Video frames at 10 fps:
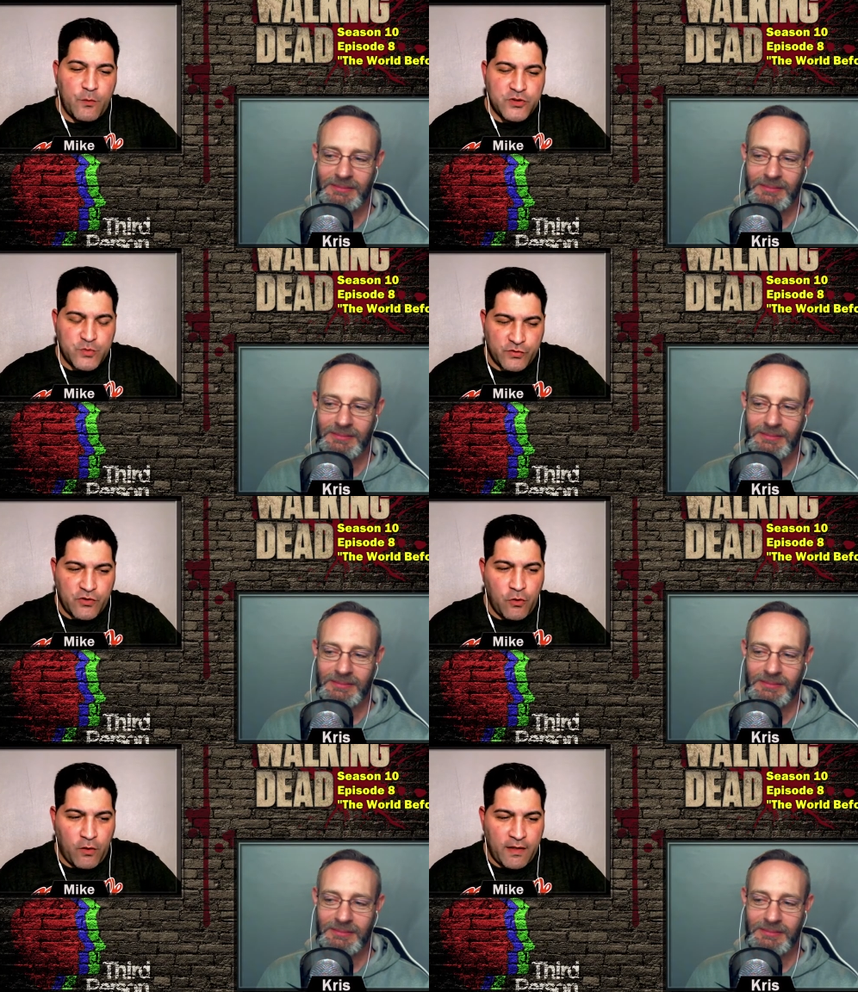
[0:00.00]
Speaker 1: which was
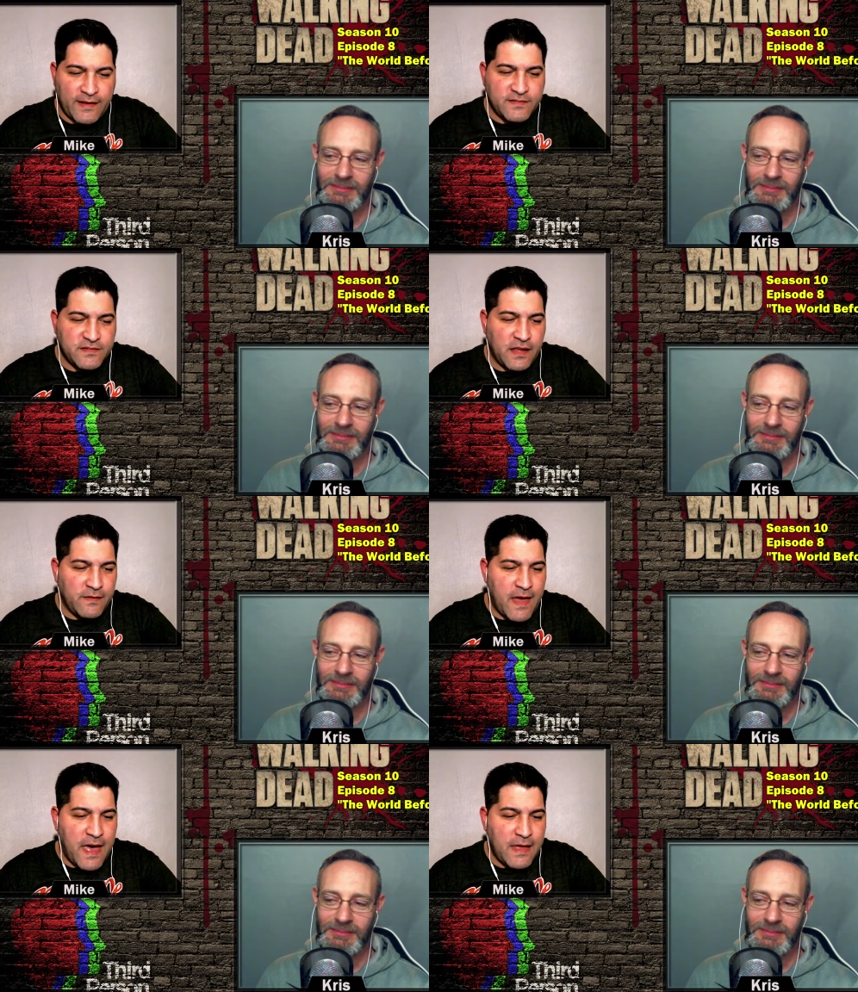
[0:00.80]
cool. I like
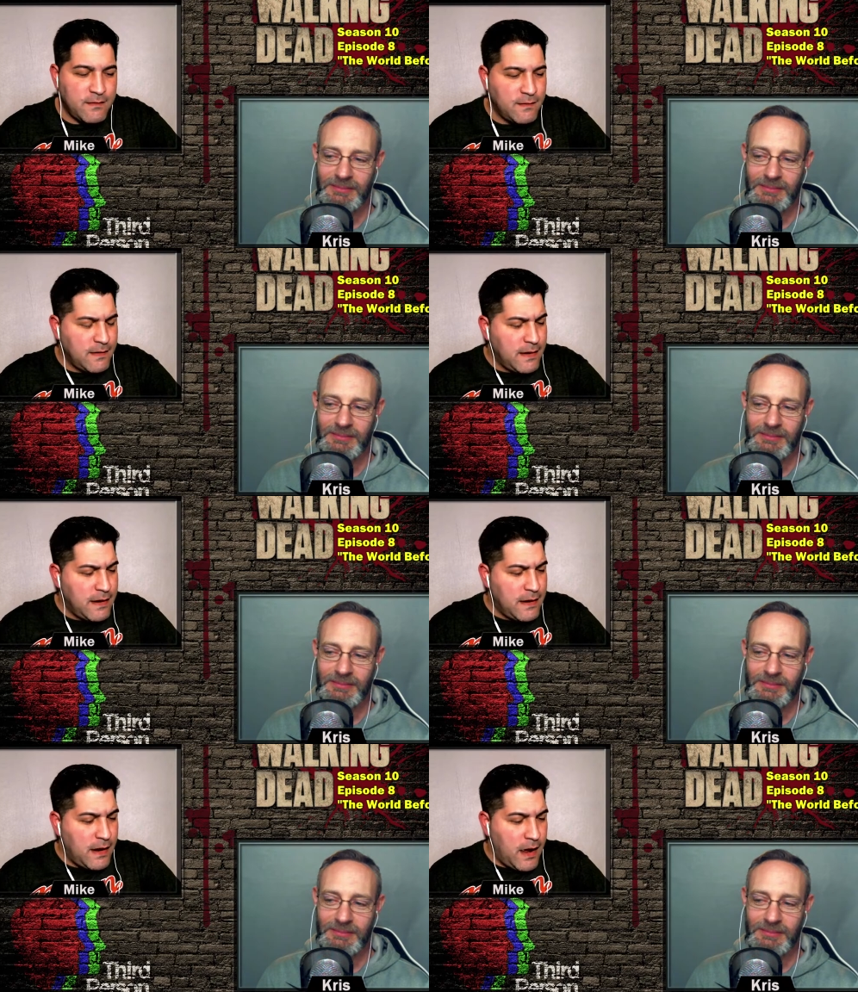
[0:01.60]
seeing that.
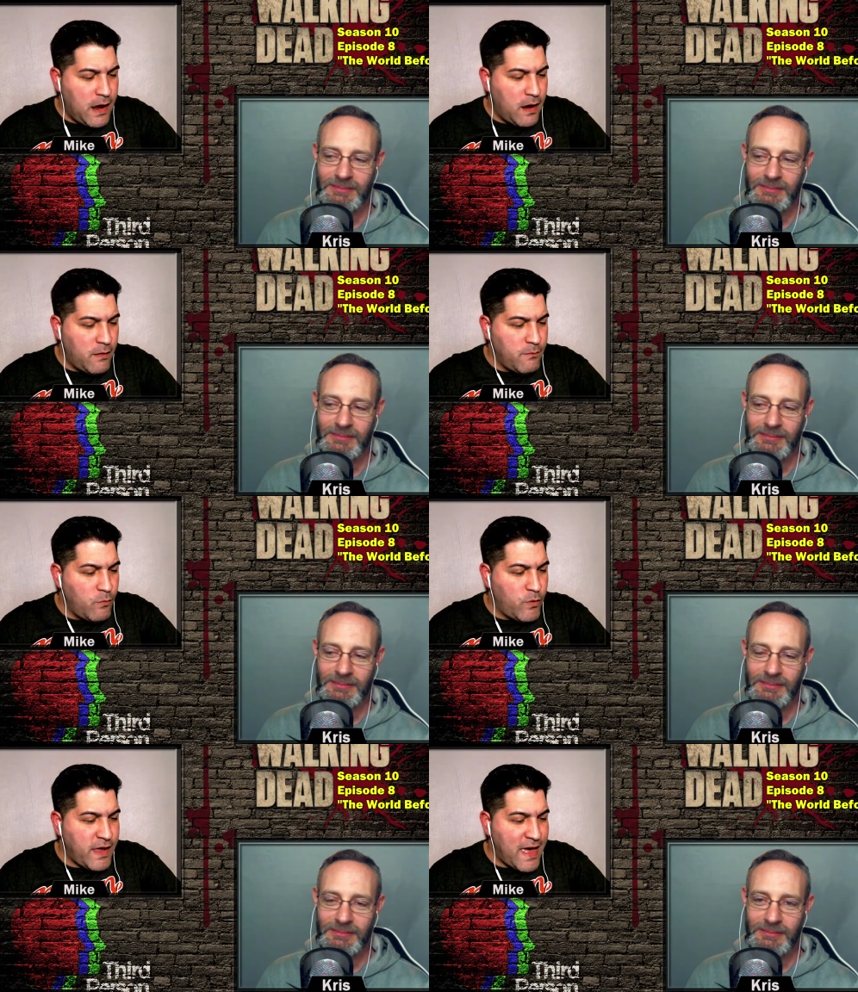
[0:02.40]

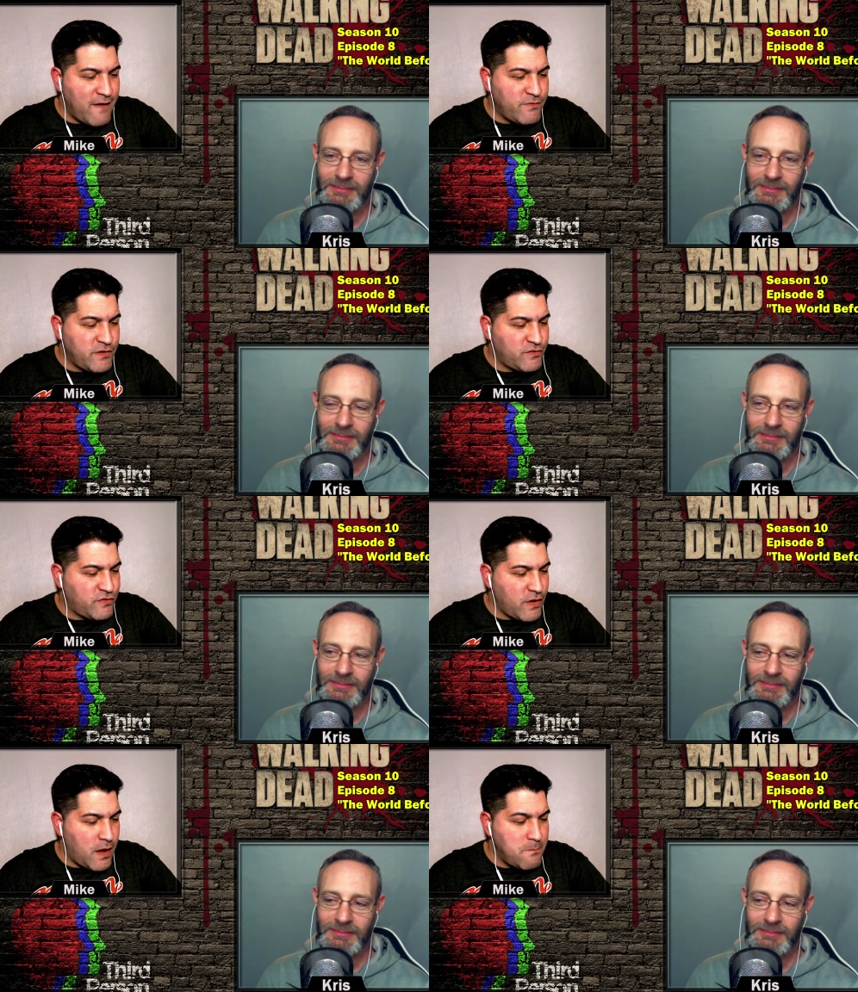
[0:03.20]
Um, we have
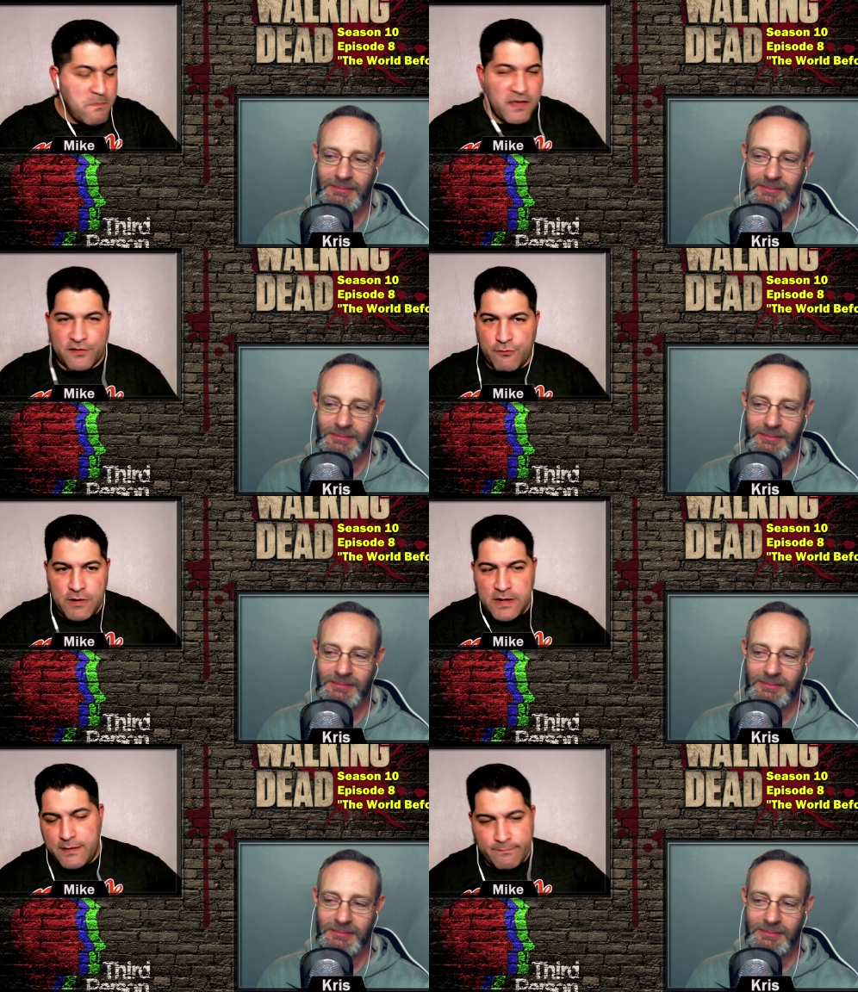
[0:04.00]
this uh,
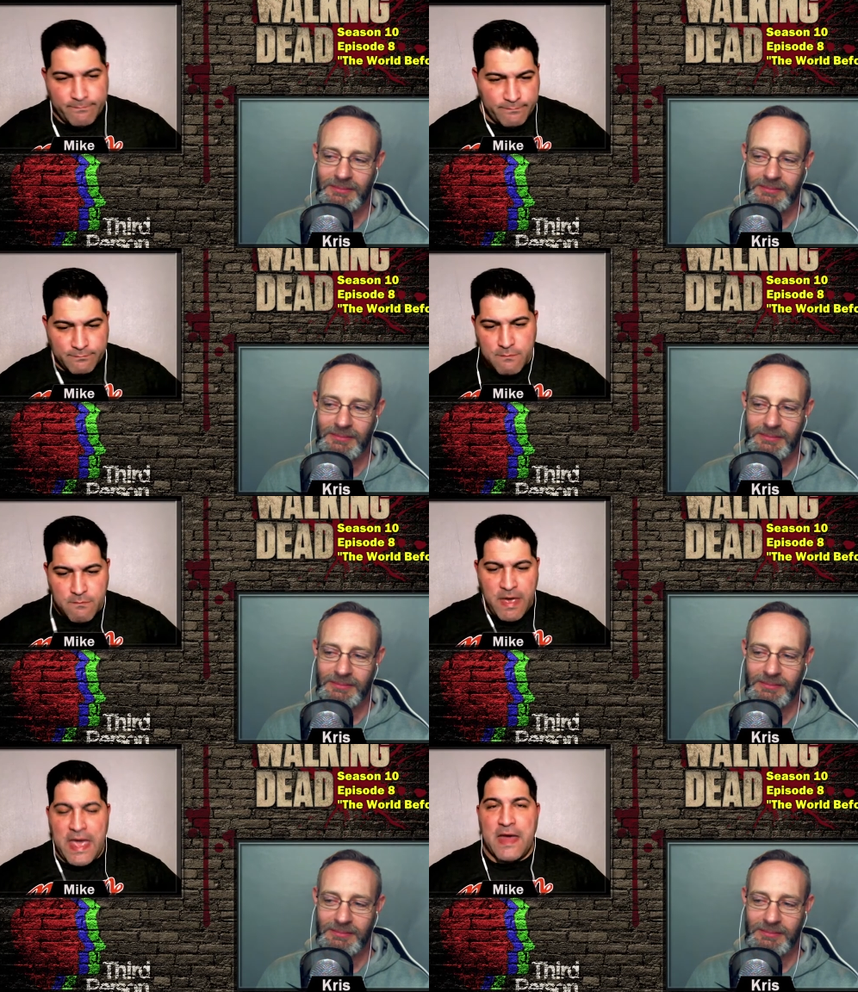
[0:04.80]
mystery
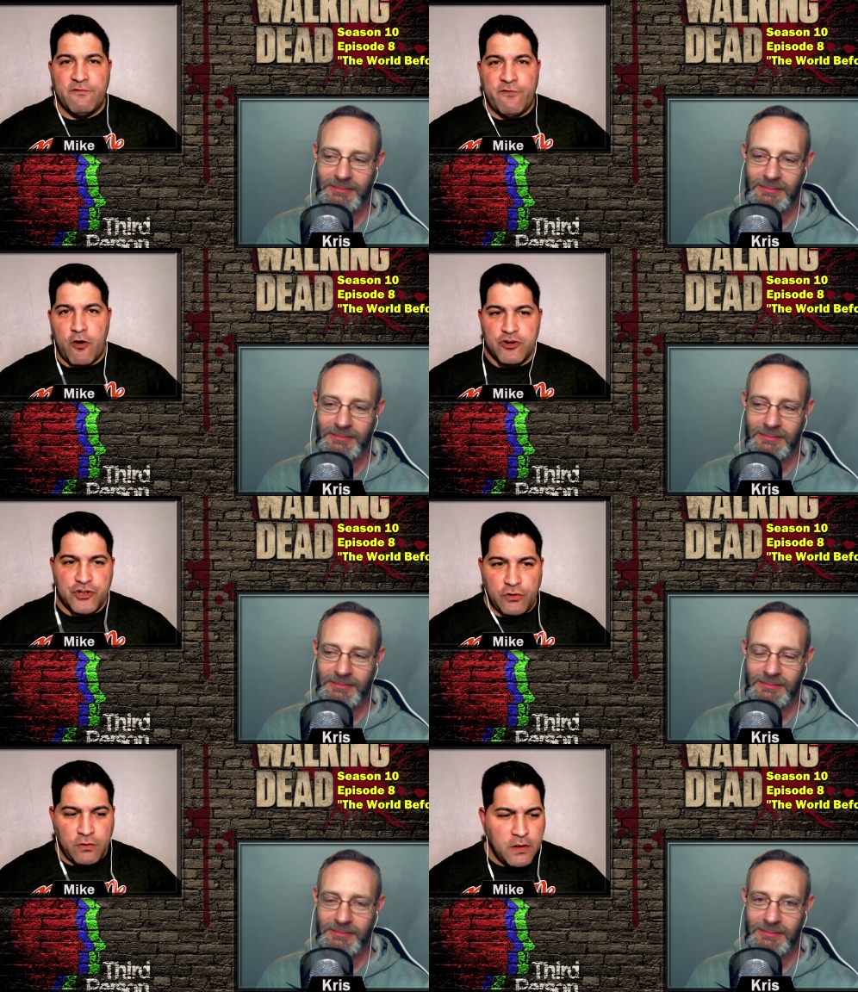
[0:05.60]
man,
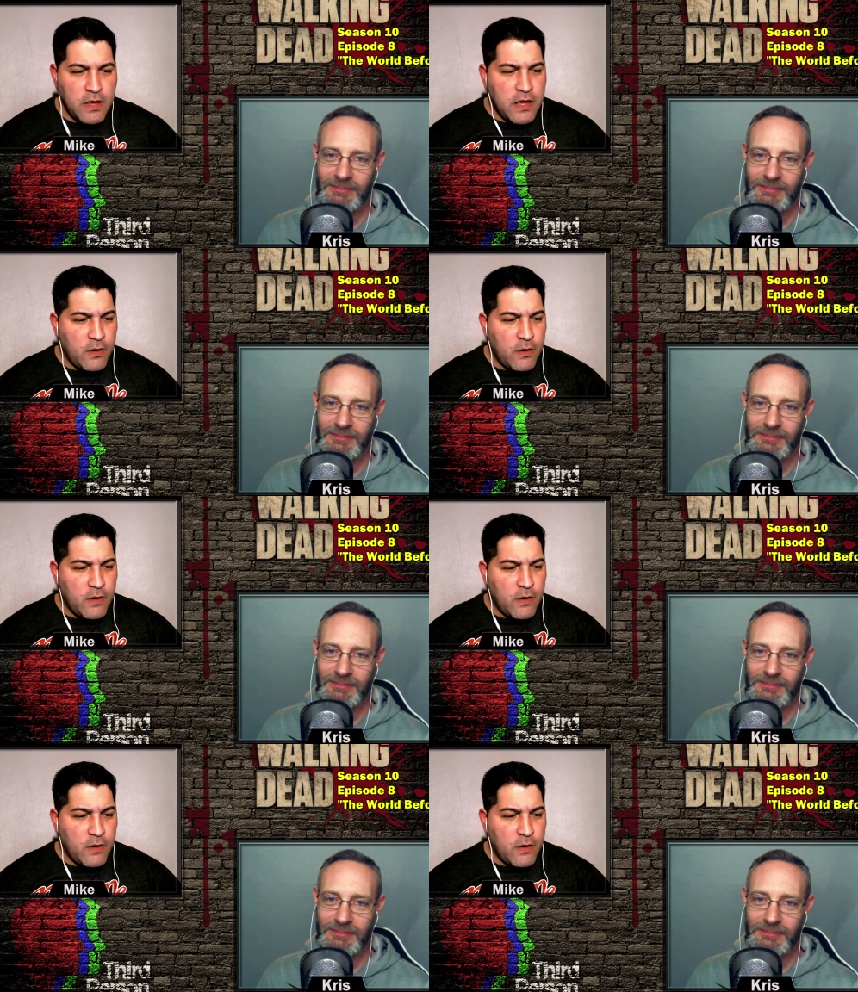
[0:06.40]
Virgil,